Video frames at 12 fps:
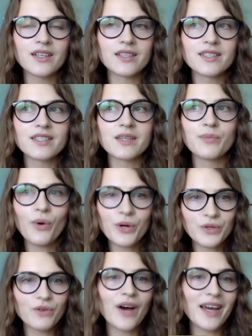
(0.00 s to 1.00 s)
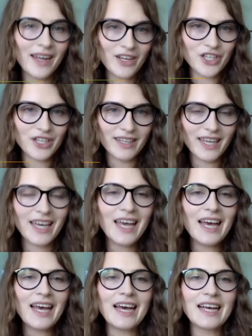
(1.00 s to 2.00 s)
support you financially,
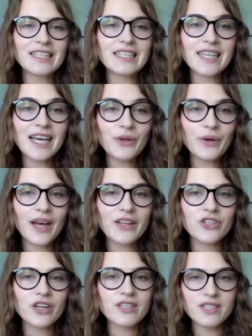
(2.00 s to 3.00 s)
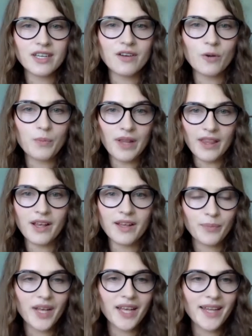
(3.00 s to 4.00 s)
and then you get just a
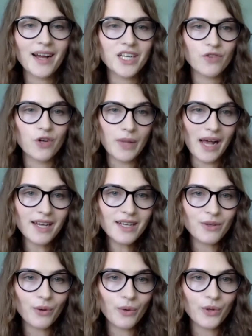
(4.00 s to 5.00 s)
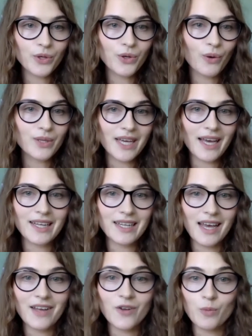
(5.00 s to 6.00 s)
negative replies, or you don't get
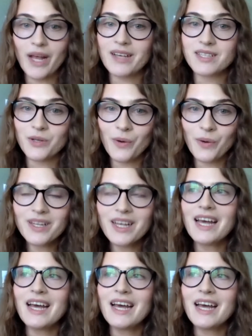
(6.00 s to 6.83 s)
any replies at all.